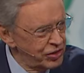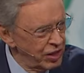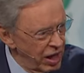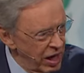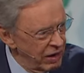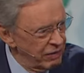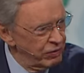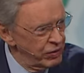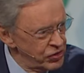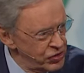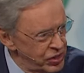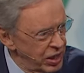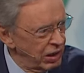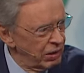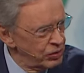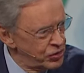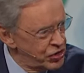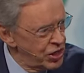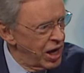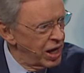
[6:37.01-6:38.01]
to every
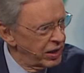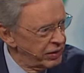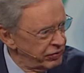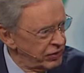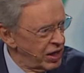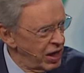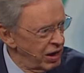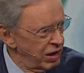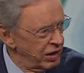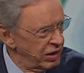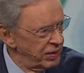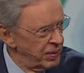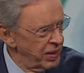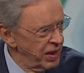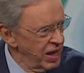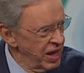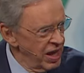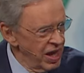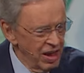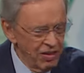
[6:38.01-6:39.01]
single child of God,
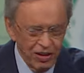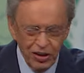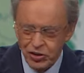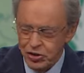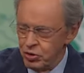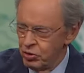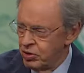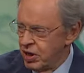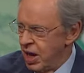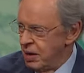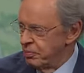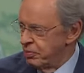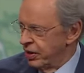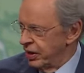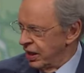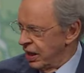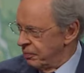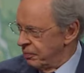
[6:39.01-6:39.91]
that you can't bring